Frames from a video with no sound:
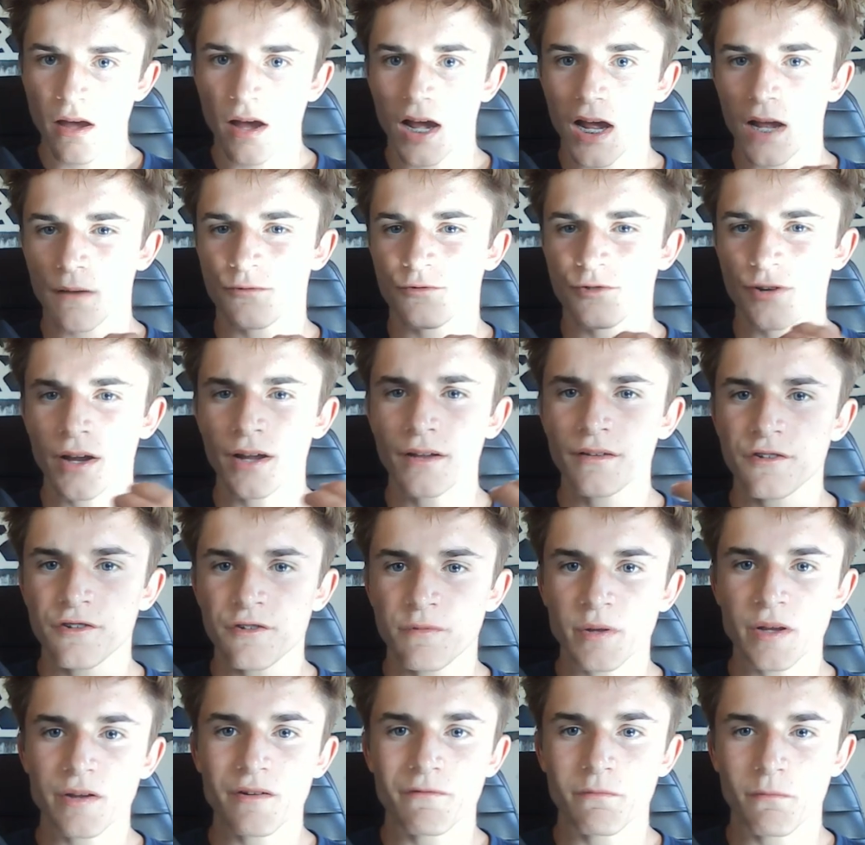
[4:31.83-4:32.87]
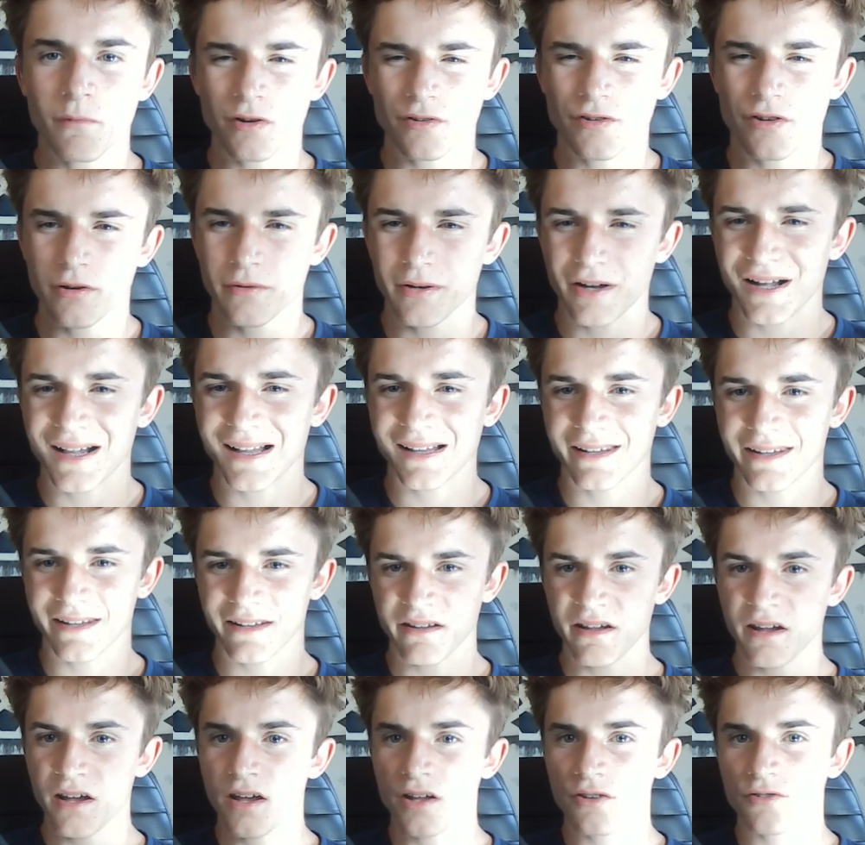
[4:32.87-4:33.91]
I've tried to speak with more
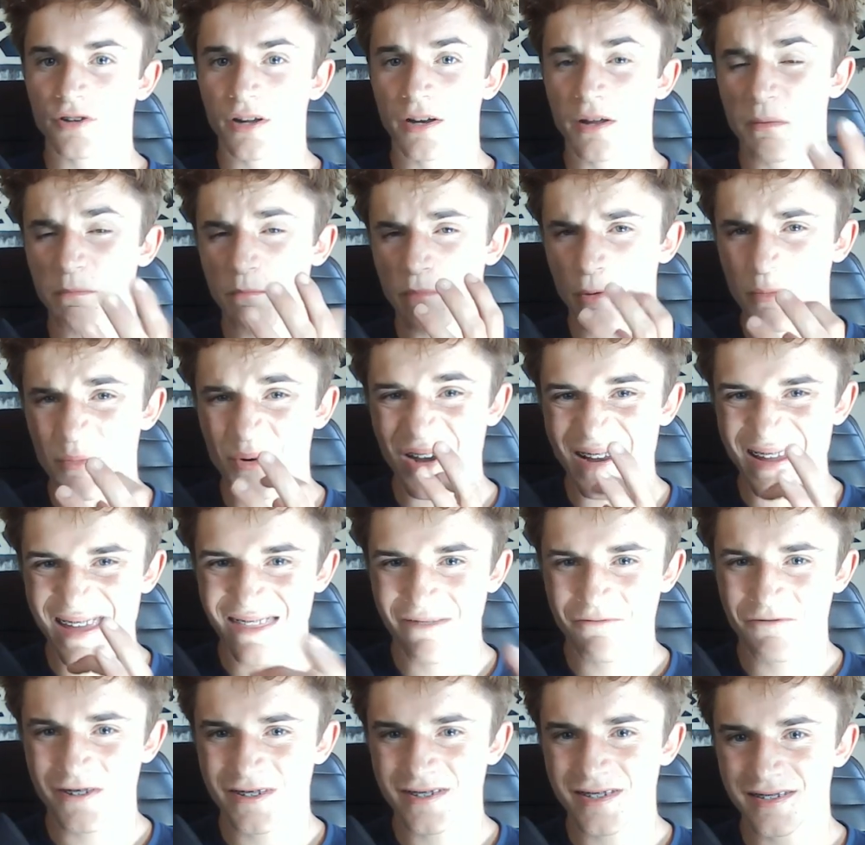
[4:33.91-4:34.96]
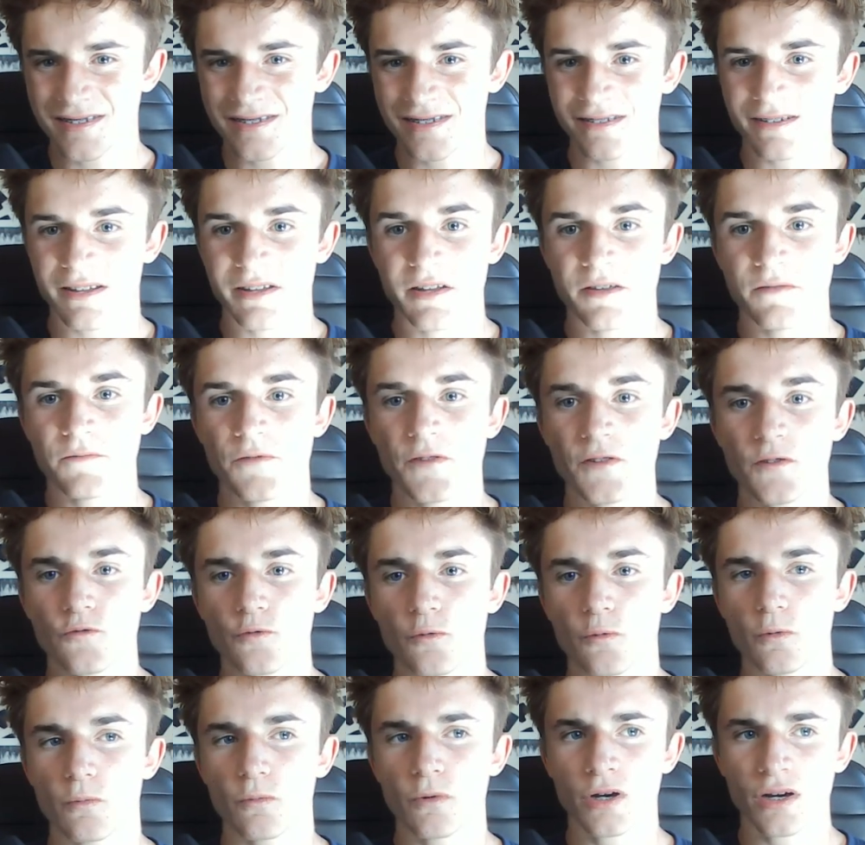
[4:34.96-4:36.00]
tonality, try to put more emphasis into
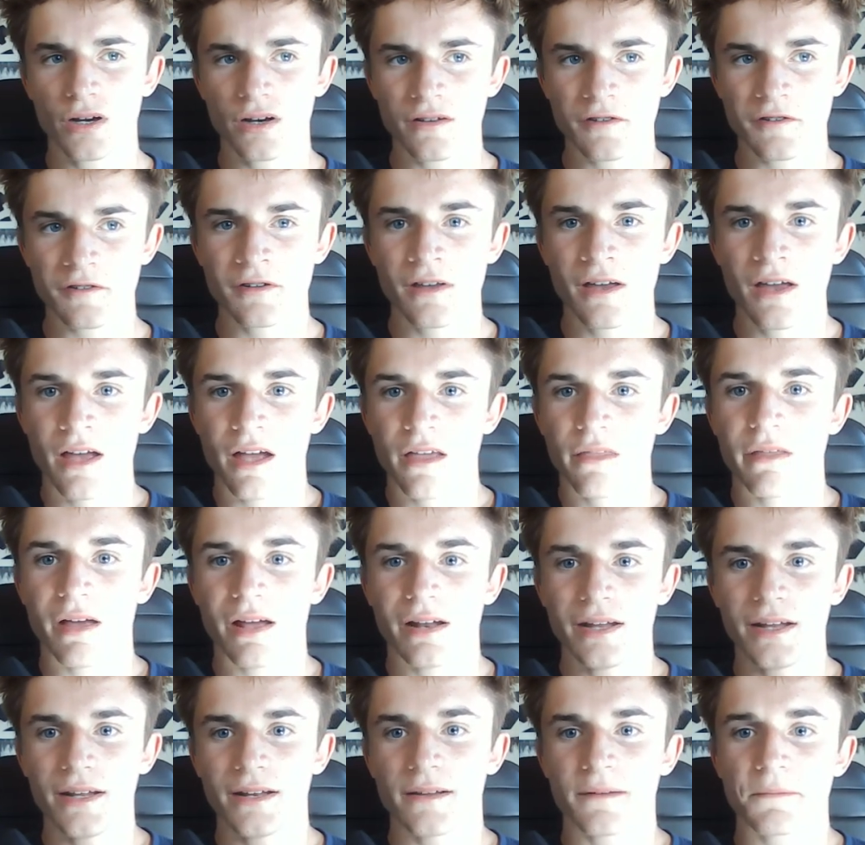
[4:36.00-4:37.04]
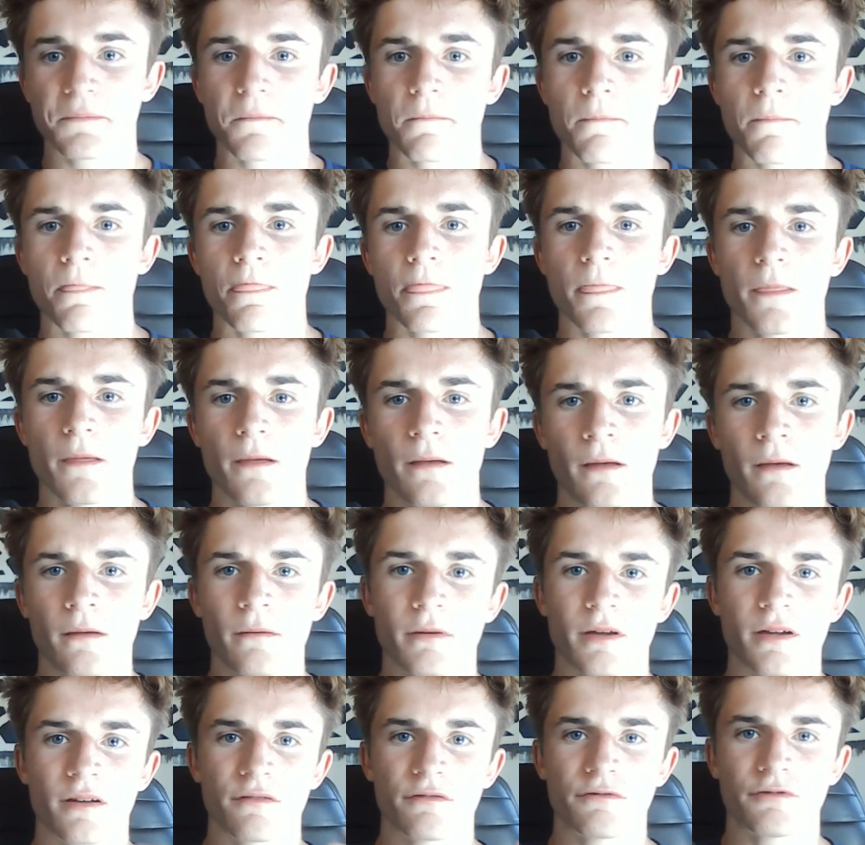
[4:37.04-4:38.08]
individual words that need it,
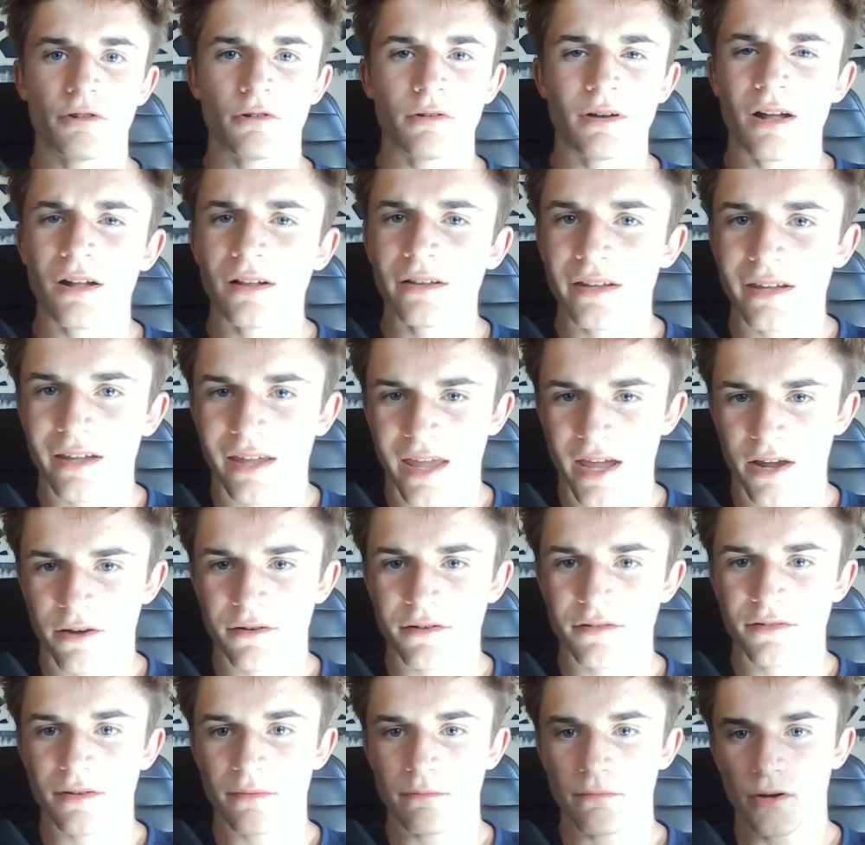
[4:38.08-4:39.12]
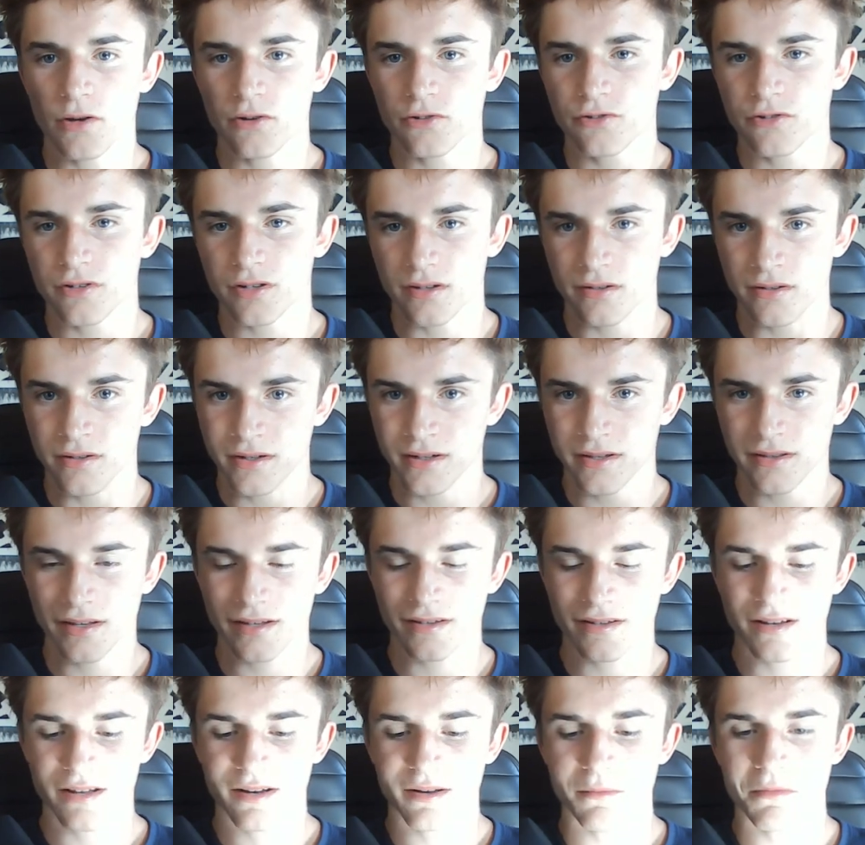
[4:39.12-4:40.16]
because tonality it carries emotion.
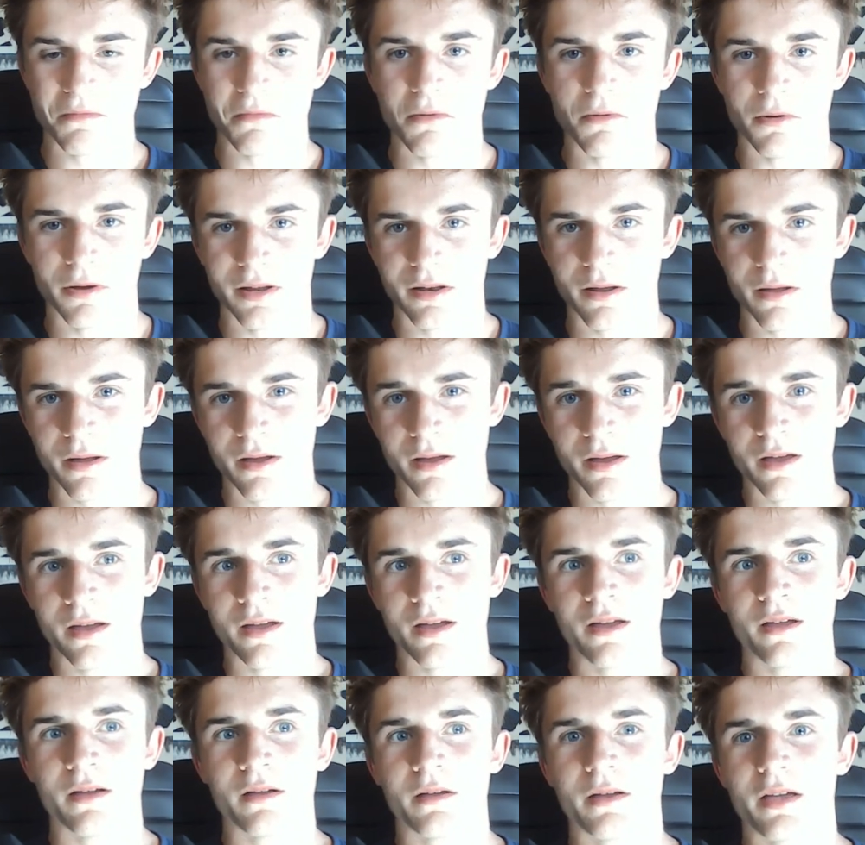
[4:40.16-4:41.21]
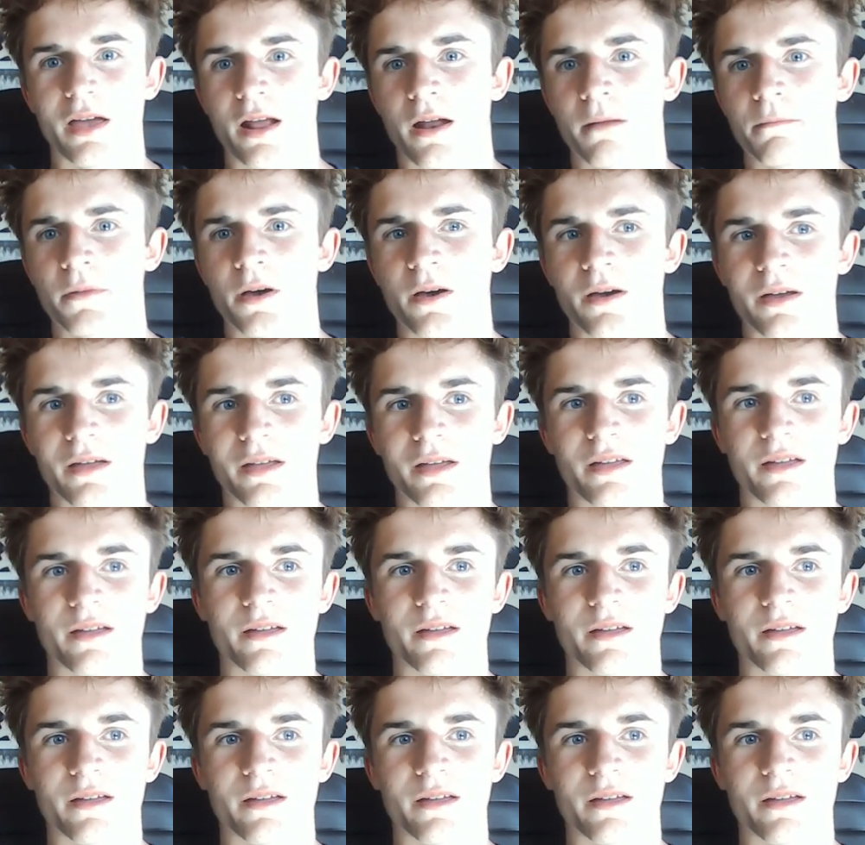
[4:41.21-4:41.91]
That's kind of the point. And I'm not